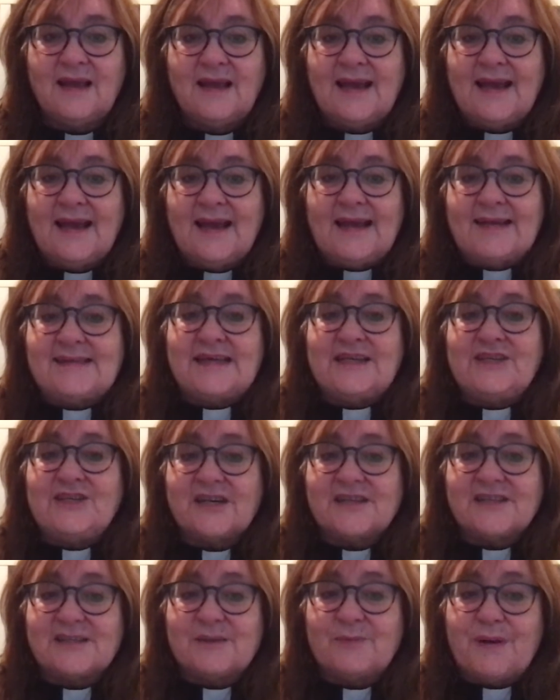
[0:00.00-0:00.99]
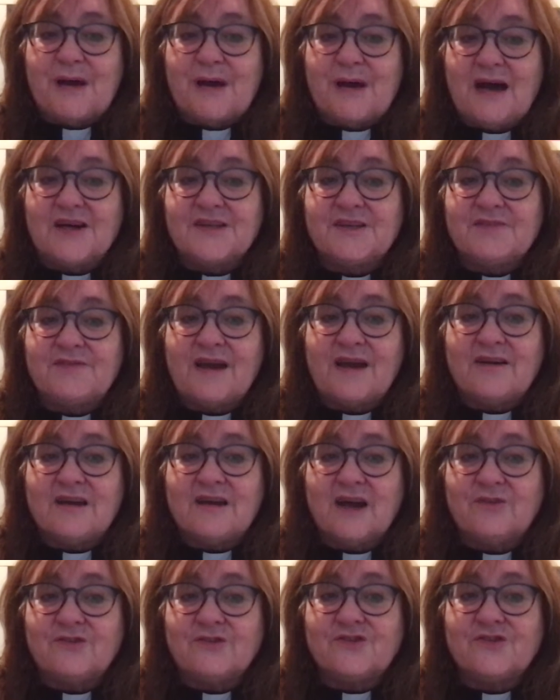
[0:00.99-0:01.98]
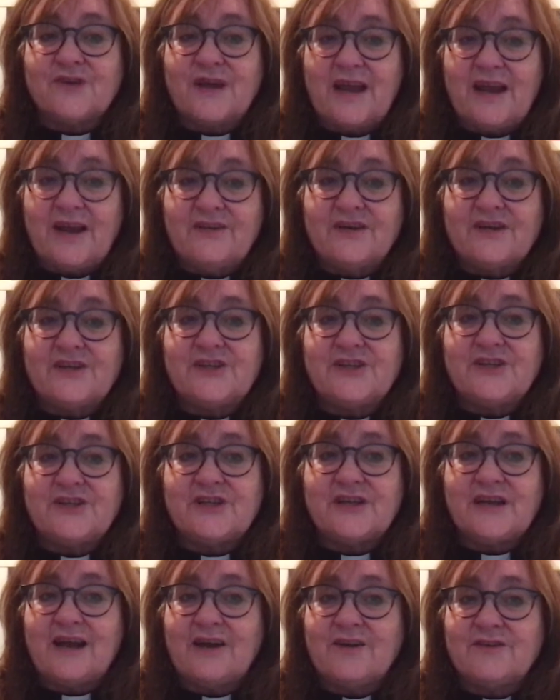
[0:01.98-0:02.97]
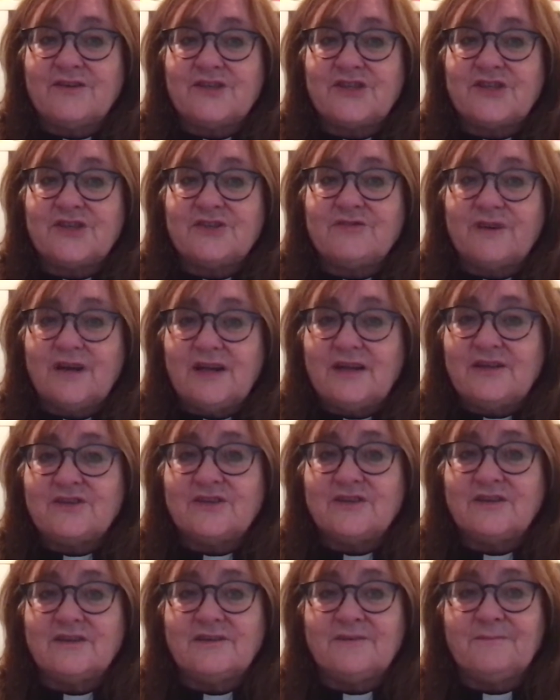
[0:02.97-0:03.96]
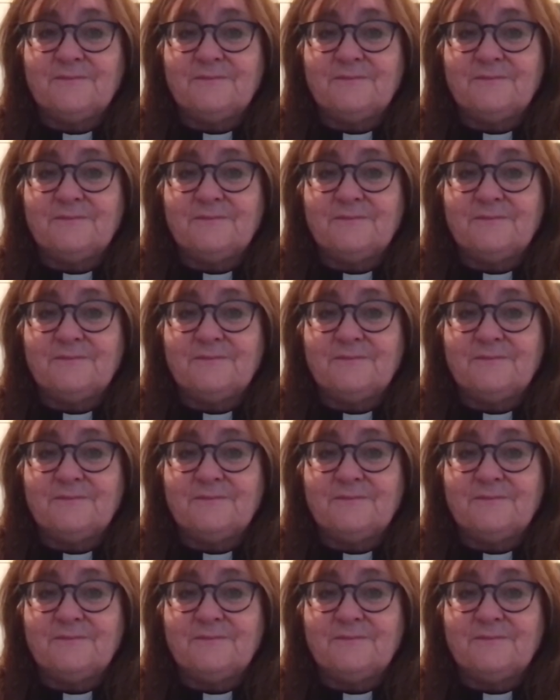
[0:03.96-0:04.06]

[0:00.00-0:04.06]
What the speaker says: Is he just a part of our cultural heritage and our Christian religion?